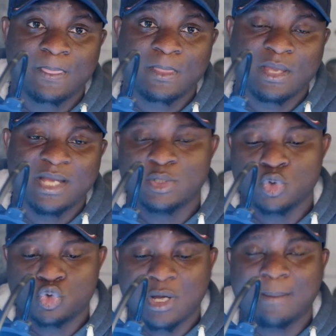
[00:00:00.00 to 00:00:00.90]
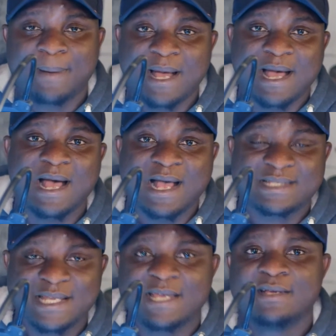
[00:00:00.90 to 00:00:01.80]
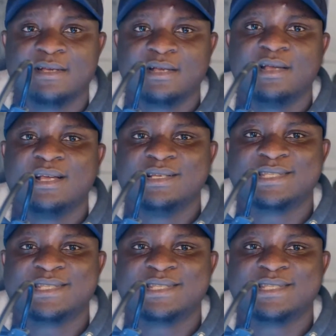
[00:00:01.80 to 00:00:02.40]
enti so pa se se